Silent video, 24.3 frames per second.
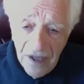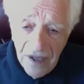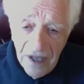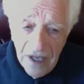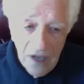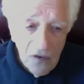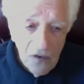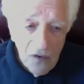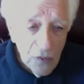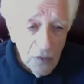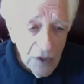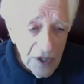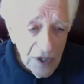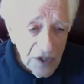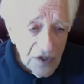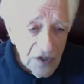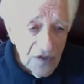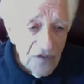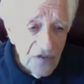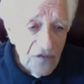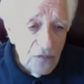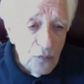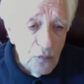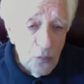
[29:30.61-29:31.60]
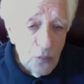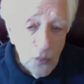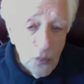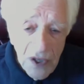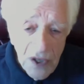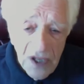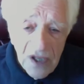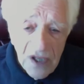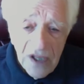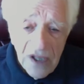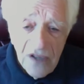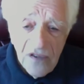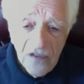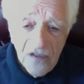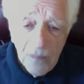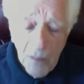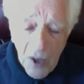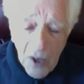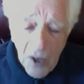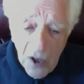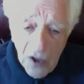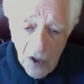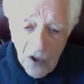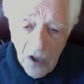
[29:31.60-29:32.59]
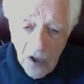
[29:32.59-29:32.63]
It reaches really
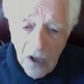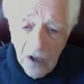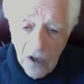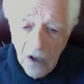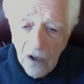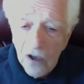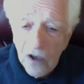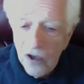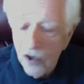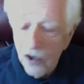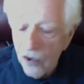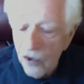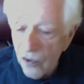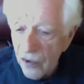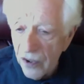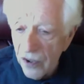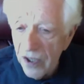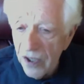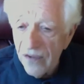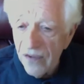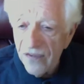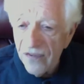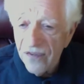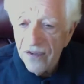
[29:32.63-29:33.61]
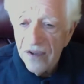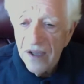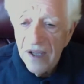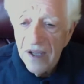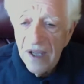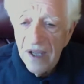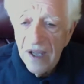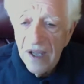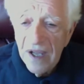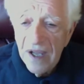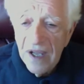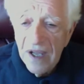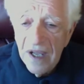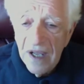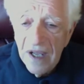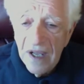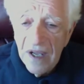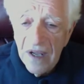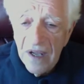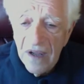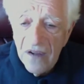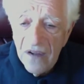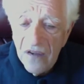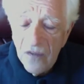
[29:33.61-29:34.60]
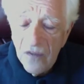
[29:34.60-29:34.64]
smart, curious,
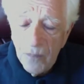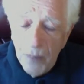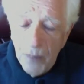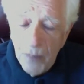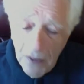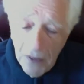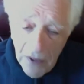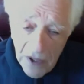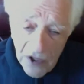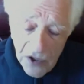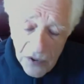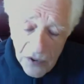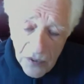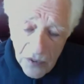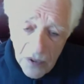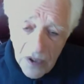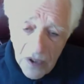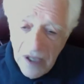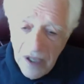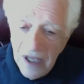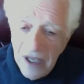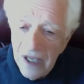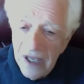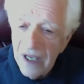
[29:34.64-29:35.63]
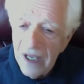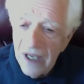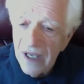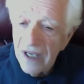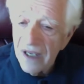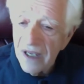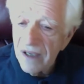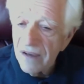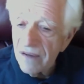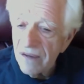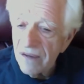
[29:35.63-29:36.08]
spiritually